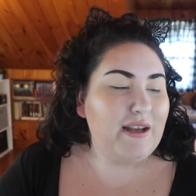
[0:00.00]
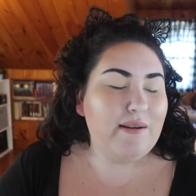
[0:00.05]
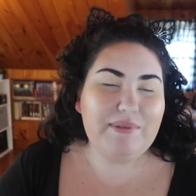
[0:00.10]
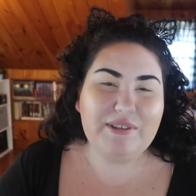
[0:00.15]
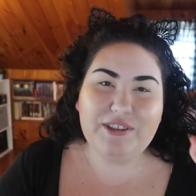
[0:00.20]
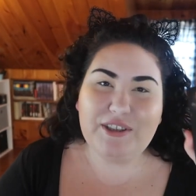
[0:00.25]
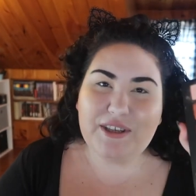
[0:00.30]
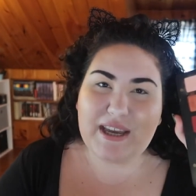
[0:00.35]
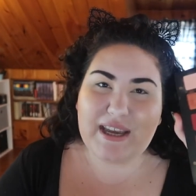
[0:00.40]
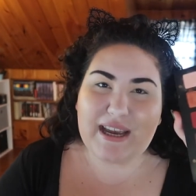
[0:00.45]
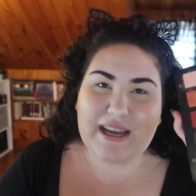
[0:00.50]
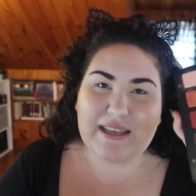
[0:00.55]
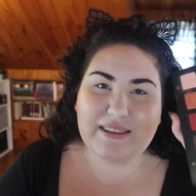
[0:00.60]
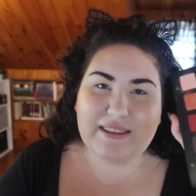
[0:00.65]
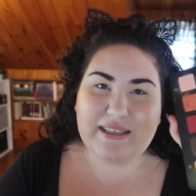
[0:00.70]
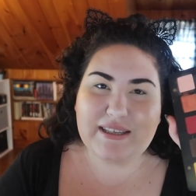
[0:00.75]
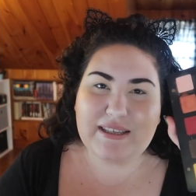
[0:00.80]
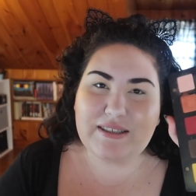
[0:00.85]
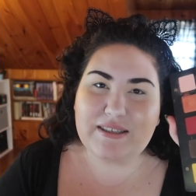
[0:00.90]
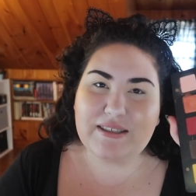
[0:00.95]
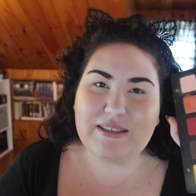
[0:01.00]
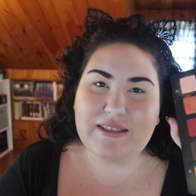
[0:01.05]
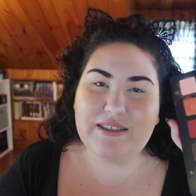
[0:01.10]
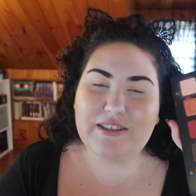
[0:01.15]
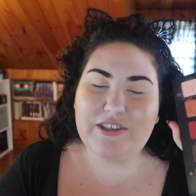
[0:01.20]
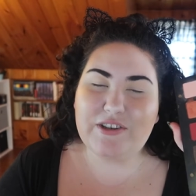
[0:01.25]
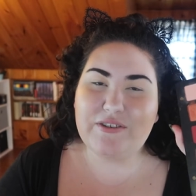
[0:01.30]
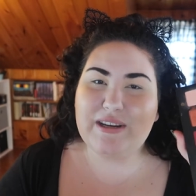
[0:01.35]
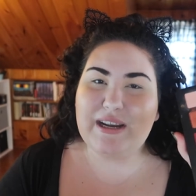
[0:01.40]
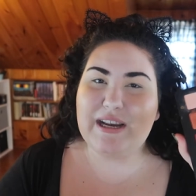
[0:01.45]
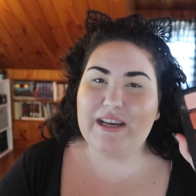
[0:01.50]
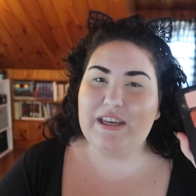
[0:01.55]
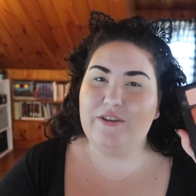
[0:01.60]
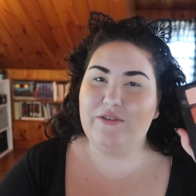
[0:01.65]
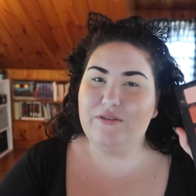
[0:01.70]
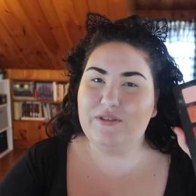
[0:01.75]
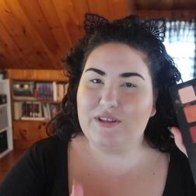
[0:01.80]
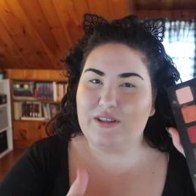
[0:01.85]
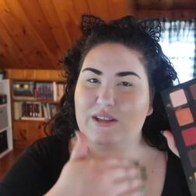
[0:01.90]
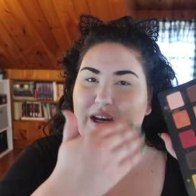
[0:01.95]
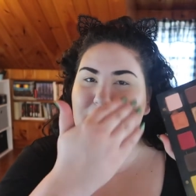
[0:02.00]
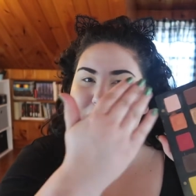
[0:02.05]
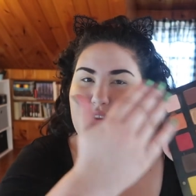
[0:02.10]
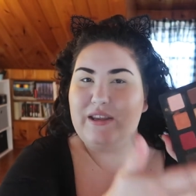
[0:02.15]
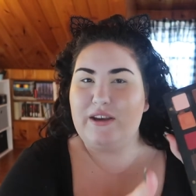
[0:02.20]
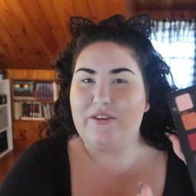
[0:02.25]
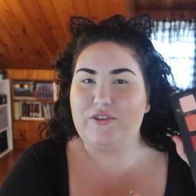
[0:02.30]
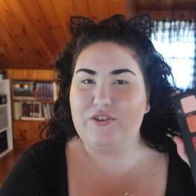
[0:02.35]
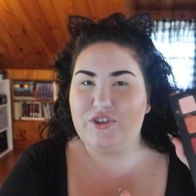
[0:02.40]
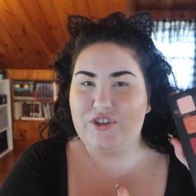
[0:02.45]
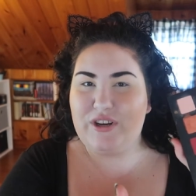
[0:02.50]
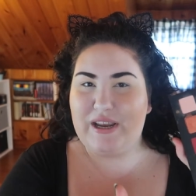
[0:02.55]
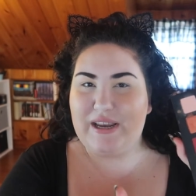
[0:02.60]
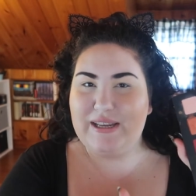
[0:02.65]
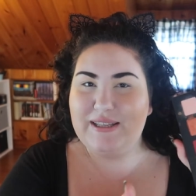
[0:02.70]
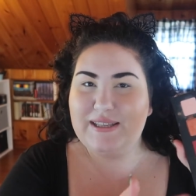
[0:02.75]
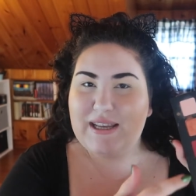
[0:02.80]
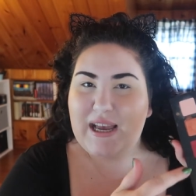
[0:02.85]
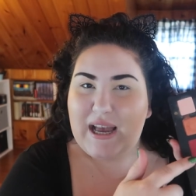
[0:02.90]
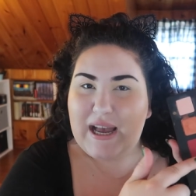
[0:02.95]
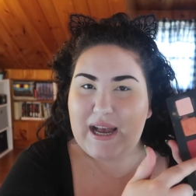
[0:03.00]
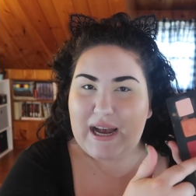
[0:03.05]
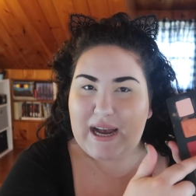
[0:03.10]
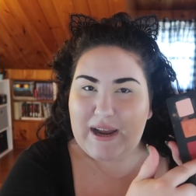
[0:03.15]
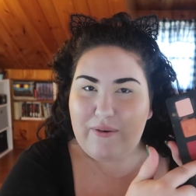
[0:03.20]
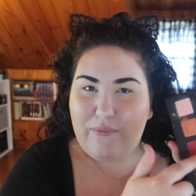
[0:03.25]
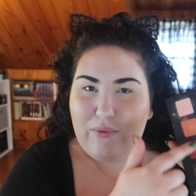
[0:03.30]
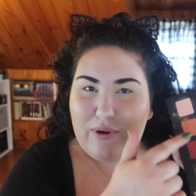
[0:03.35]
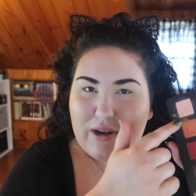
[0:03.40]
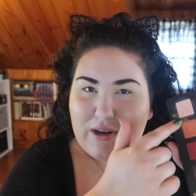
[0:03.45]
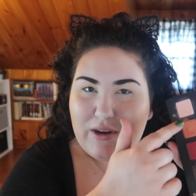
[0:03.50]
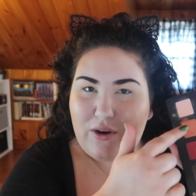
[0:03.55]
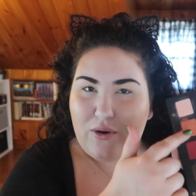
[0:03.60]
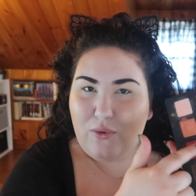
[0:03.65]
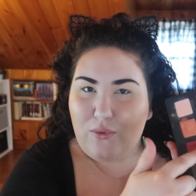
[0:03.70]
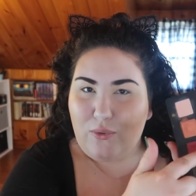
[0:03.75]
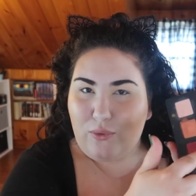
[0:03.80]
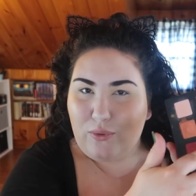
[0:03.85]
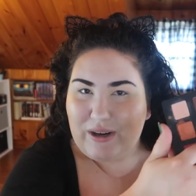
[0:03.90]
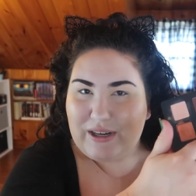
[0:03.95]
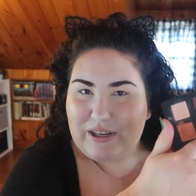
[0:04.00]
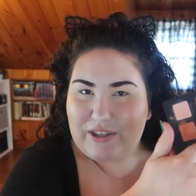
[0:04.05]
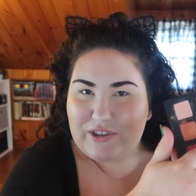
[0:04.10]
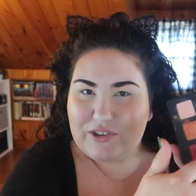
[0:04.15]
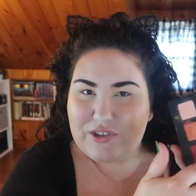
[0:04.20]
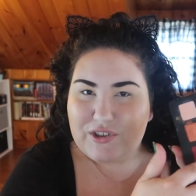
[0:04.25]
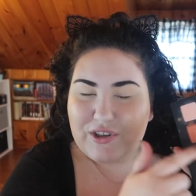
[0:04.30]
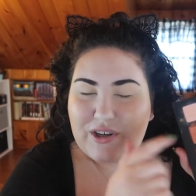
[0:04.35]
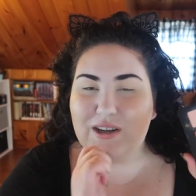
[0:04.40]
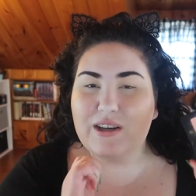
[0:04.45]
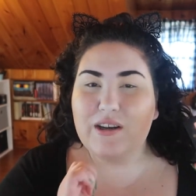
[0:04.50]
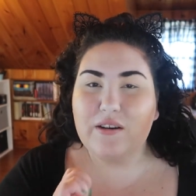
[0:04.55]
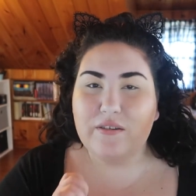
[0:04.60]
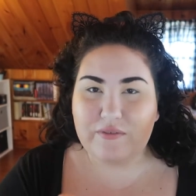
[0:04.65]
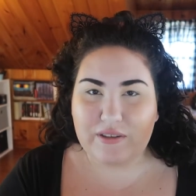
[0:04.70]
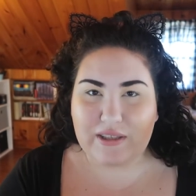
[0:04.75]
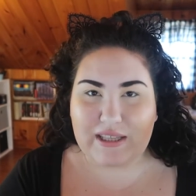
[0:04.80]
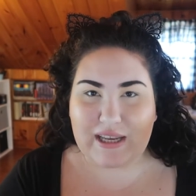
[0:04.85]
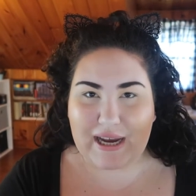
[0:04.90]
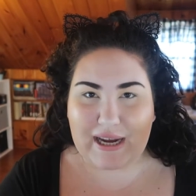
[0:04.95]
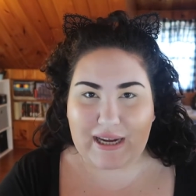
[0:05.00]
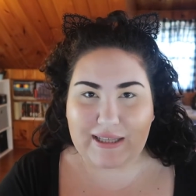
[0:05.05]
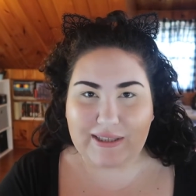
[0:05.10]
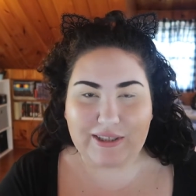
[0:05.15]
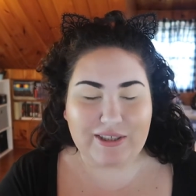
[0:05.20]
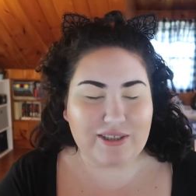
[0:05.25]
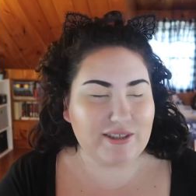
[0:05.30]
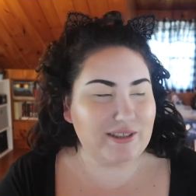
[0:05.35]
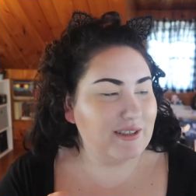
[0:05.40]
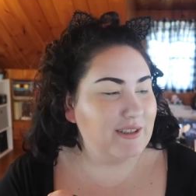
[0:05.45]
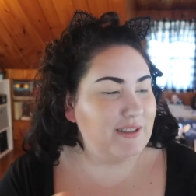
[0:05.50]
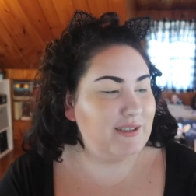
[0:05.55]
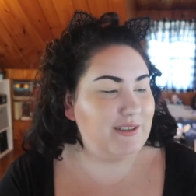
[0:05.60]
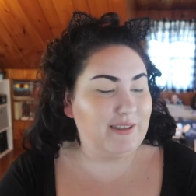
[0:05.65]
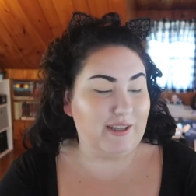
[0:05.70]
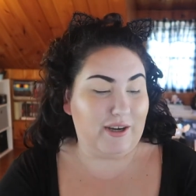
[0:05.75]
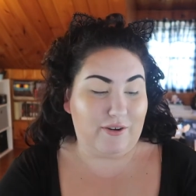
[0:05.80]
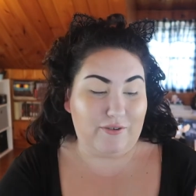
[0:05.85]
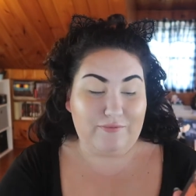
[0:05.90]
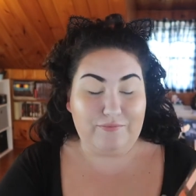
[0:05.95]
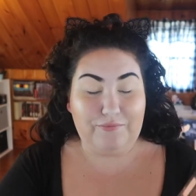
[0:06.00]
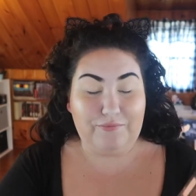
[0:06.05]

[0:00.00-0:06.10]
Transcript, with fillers: But looking at this and considering I used a lot of the other shades, I want to go orange for the eye look. So